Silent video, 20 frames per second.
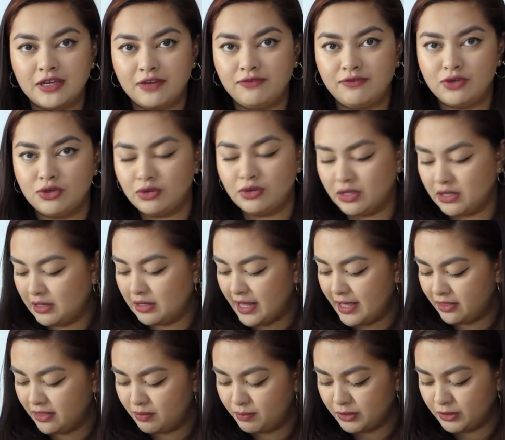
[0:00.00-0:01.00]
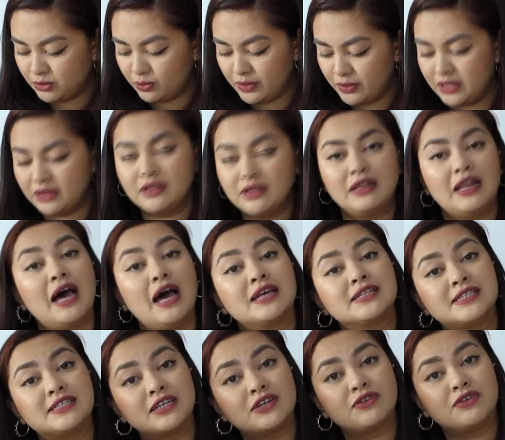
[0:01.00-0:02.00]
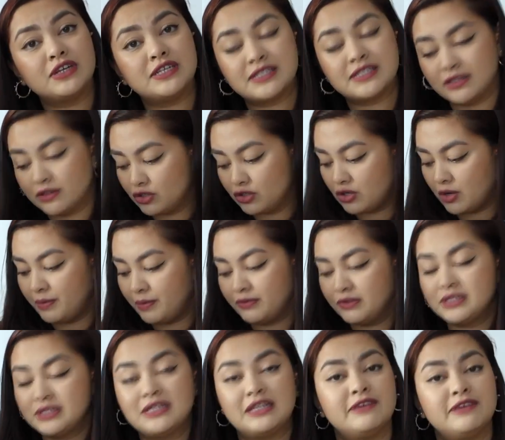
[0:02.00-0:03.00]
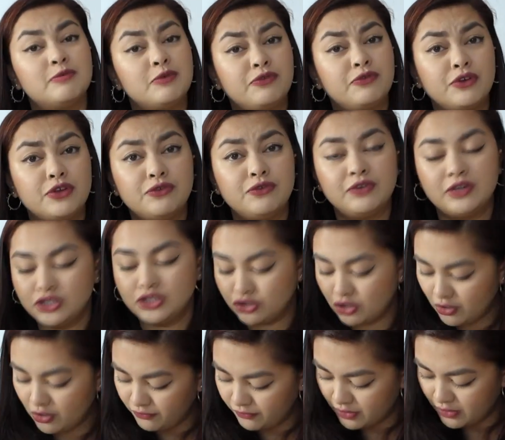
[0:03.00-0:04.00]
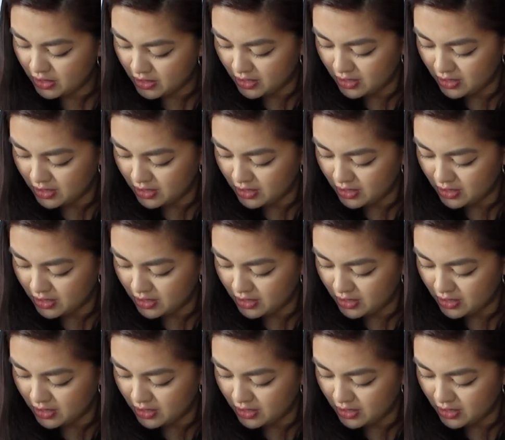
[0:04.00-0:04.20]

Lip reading: give you the length between the last decrease and the top of the sleeve before you finish off.